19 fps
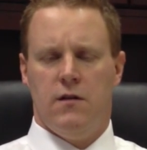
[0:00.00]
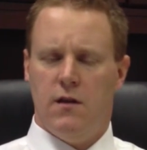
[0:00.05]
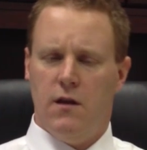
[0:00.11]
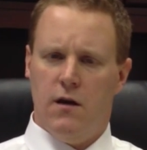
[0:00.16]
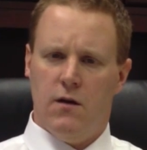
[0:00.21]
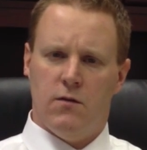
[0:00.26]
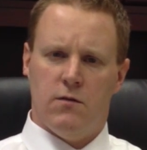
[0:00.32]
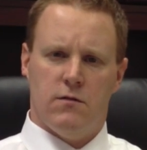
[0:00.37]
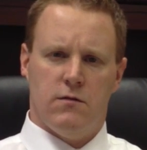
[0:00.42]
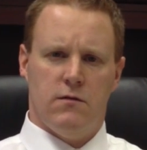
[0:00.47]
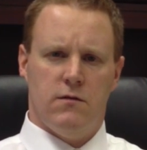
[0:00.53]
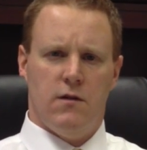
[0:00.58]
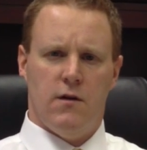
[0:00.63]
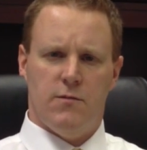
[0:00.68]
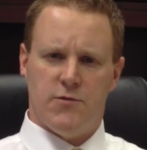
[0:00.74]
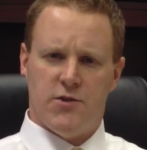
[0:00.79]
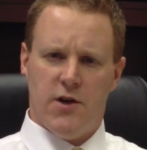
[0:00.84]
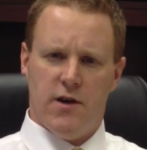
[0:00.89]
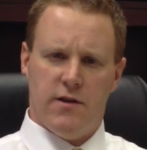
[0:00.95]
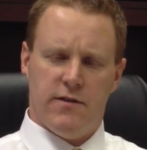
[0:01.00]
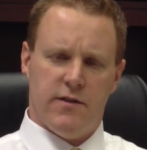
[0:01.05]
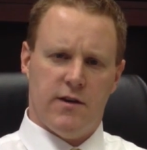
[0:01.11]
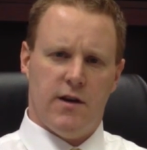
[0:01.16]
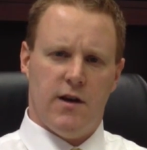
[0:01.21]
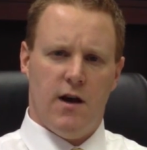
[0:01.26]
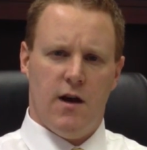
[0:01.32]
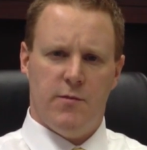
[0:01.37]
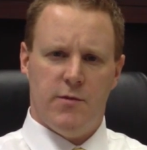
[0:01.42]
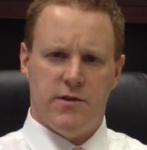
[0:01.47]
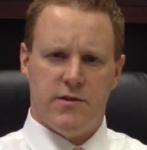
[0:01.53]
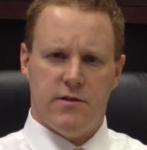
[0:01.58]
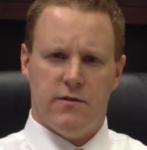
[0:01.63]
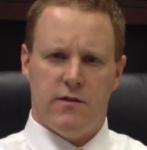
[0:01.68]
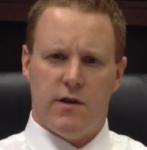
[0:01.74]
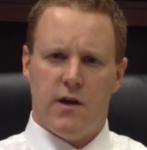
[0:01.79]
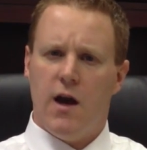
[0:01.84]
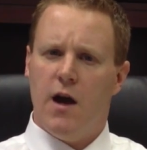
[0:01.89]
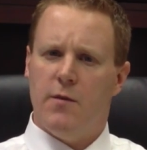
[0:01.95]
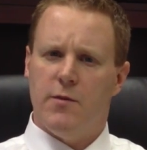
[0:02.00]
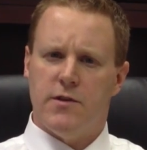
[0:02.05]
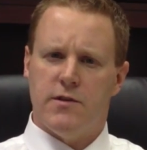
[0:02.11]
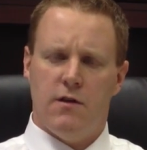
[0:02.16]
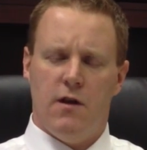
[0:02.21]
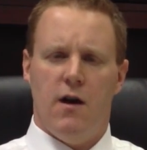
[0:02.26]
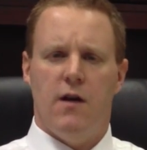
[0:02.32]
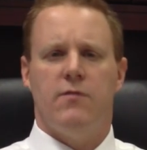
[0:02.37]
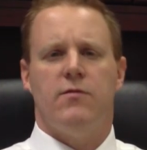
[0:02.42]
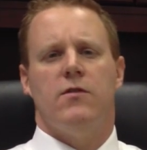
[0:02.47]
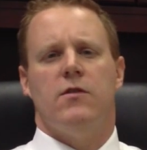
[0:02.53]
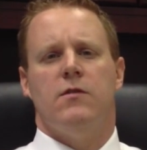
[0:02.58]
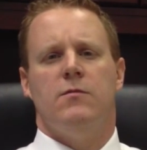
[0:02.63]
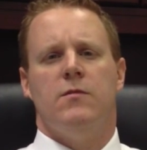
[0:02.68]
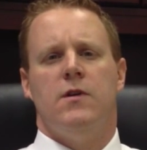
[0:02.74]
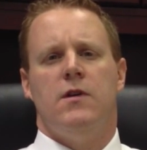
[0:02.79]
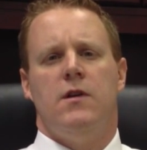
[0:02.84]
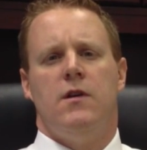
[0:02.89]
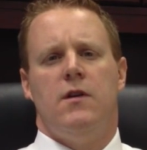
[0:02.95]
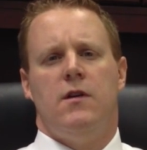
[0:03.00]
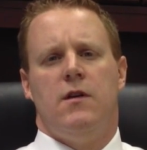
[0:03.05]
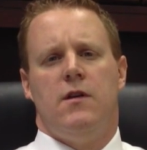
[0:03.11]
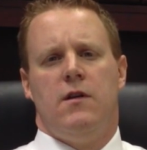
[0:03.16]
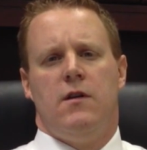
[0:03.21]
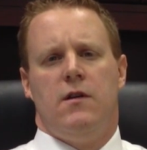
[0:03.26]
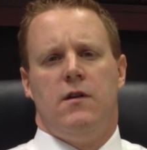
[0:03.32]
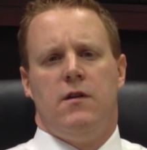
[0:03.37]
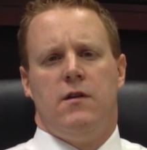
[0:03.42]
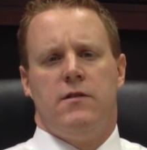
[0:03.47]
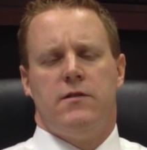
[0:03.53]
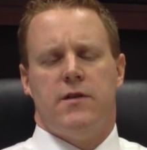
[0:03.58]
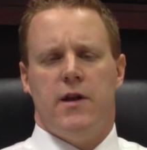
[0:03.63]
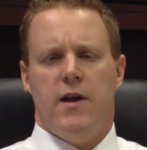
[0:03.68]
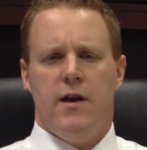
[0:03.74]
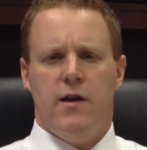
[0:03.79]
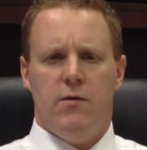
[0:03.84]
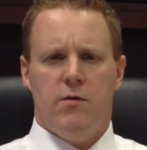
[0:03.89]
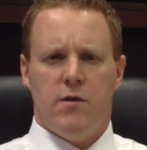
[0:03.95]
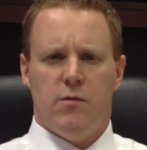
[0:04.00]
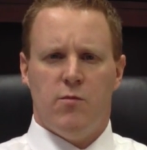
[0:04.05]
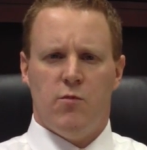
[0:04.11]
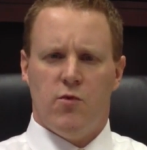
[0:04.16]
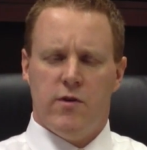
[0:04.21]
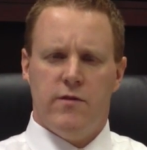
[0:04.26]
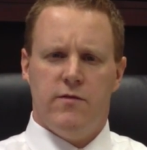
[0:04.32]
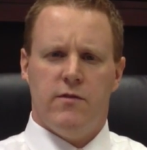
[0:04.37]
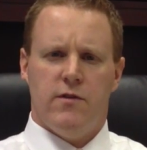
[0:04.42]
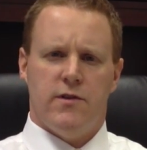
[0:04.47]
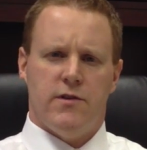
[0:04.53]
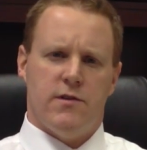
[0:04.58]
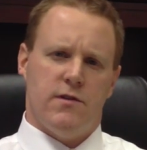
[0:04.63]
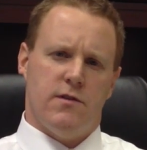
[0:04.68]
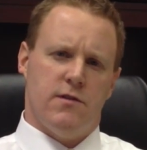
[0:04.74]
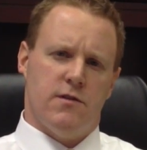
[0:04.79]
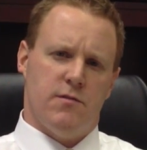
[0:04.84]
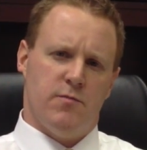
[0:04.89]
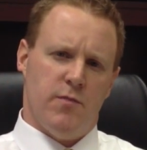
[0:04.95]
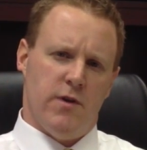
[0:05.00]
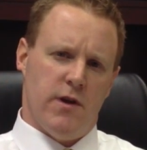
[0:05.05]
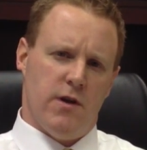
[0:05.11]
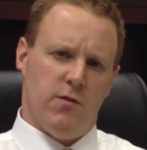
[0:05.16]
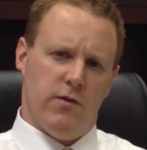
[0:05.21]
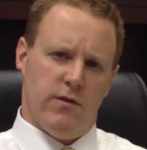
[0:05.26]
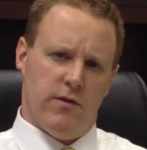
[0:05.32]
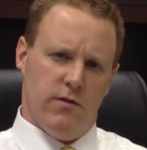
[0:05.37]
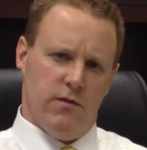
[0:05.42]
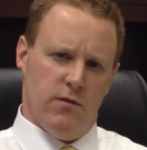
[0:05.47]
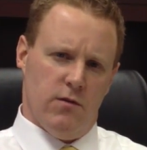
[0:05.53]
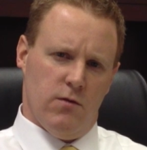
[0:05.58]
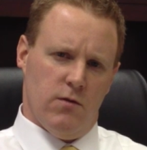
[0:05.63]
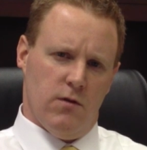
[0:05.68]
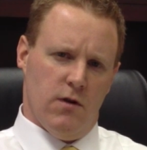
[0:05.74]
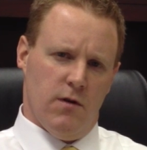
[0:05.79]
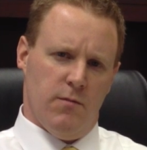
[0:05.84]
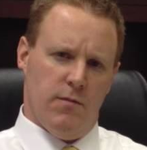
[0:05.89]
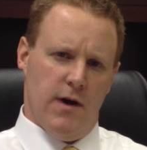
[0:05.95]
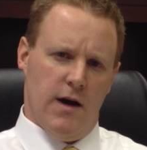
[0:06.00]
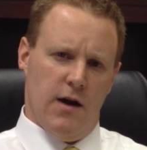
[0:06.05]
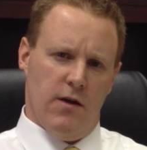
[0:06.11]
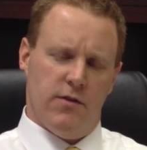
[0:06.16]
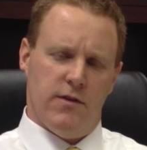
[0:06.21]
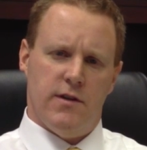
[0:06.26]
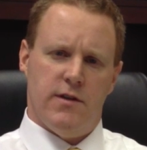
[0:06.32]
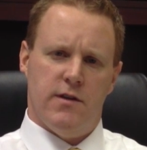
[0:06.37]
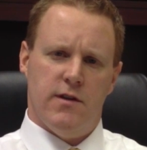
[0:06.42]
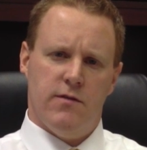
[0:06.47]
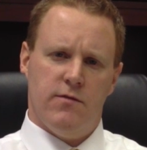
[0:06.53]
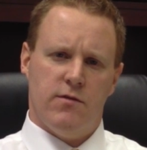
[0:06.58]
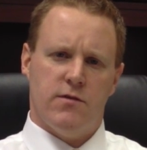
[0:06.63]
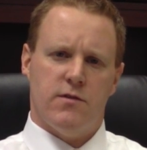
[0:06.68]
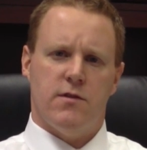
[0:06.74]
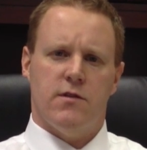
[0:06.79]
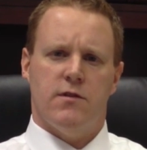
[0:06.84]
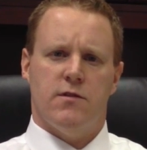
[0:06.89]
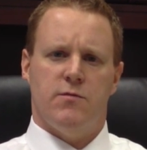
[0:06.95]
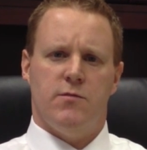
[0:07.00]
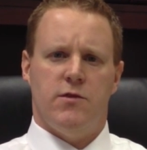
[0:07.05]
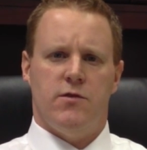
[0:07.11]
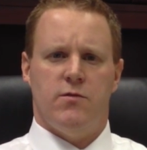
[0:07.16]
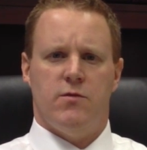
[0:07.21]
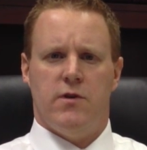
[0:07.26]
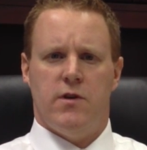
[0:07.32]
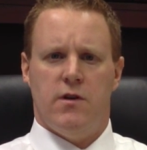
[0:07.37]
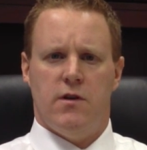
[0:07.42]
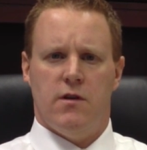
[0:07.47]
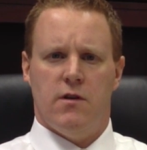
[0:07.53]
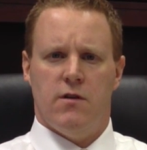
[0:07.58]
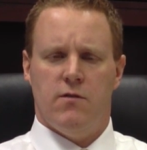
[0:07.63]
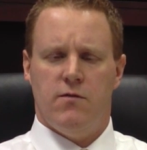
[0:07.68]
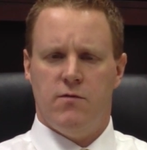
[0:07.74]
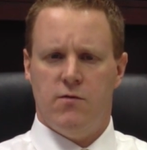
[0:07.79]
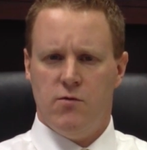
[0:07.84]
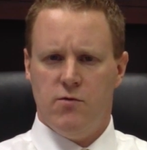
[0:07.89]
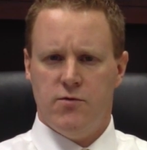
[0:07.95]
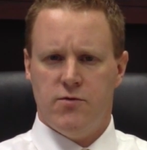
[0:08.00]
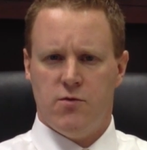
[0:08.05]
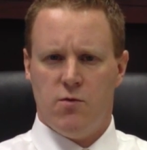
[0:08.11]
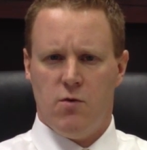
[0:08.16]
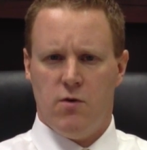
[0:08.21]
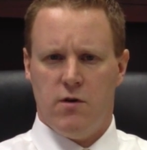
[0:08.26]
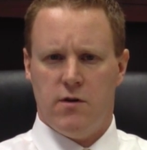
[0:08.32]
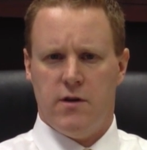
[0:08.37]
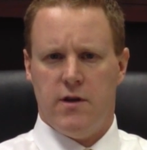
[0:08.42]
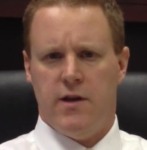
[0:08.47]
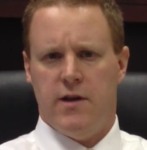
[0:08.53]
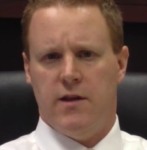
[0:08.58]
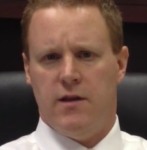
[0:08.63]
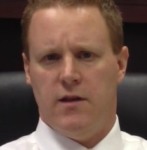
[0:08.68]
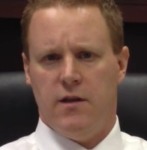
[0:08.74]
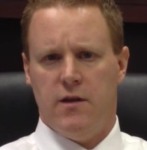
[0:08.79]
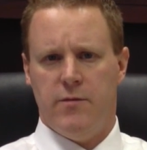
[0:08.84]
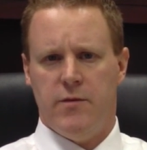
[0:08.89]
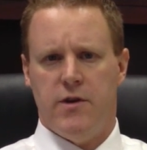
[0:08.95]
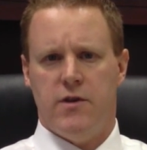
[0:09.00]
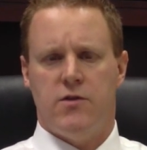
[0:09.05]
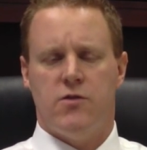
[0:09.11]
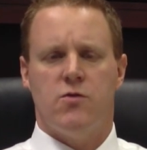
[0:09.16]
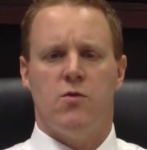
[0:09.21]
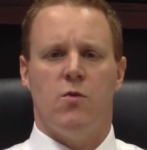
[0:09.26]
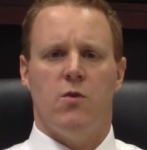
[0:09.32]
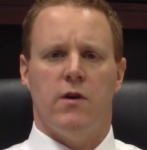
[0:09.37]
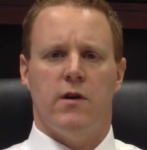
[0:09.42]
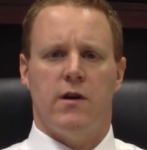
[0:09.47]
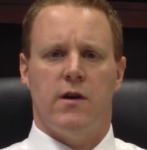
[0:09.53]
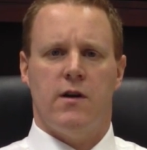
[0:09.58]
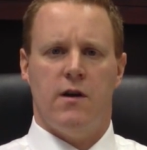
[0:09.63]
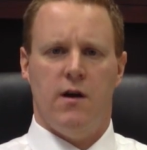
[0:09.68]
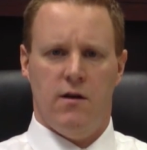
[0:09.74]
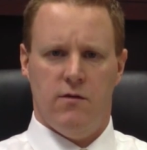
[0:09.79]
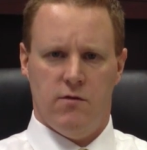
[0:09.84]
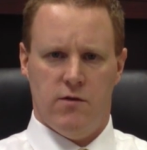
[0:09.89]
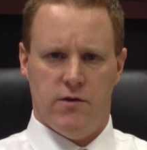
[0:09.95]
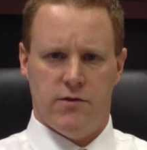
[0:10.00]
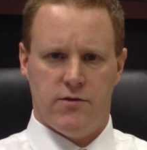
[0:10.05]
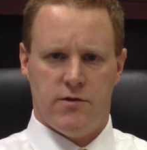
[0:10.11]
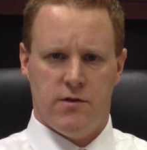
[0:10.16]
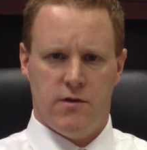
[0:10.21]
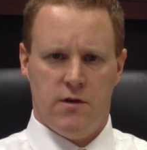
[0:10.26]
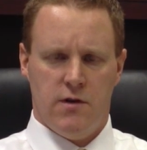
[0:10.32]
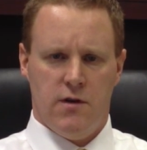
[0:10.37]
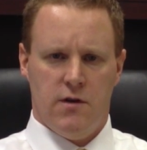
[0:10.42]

Hello, I'm Jonathan Comitz of the Comitz Law Firm. Today I want to briefly speak with you about the differences between full tort and limited tort coverage.